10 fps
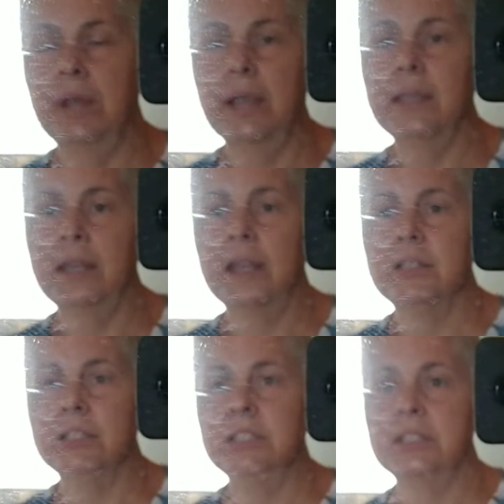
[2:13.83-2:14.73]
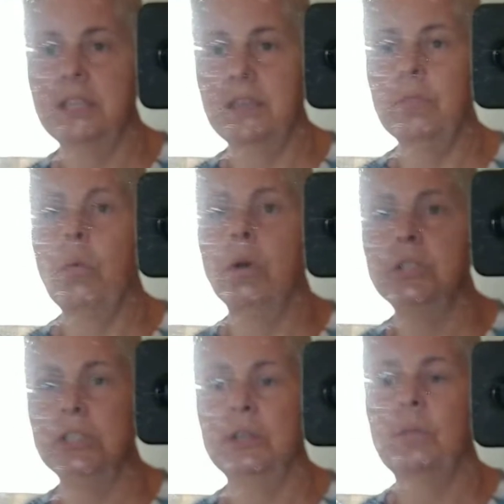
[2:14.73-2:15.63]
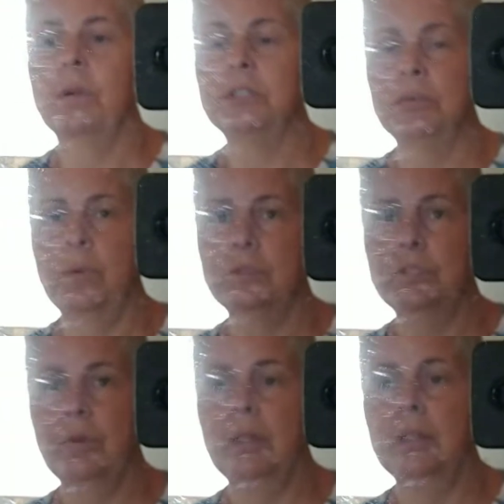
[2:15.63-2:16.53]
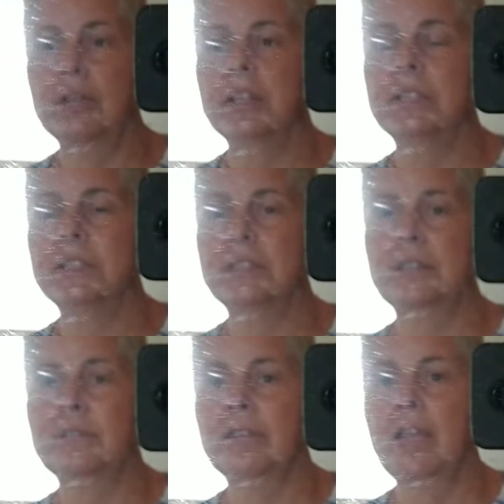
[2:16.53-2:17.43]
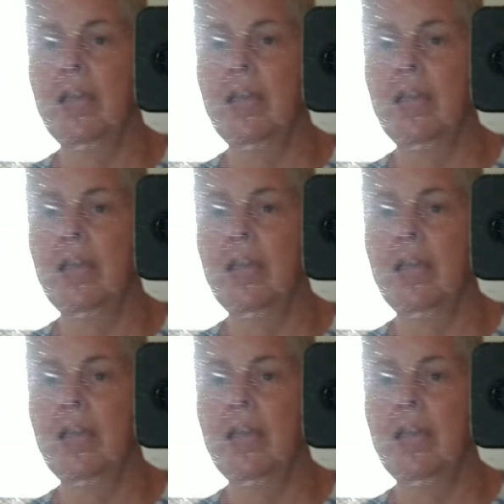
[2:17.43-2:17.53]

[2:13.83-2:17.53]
I could actually just keep watching and watching and watching until I learned this stuff.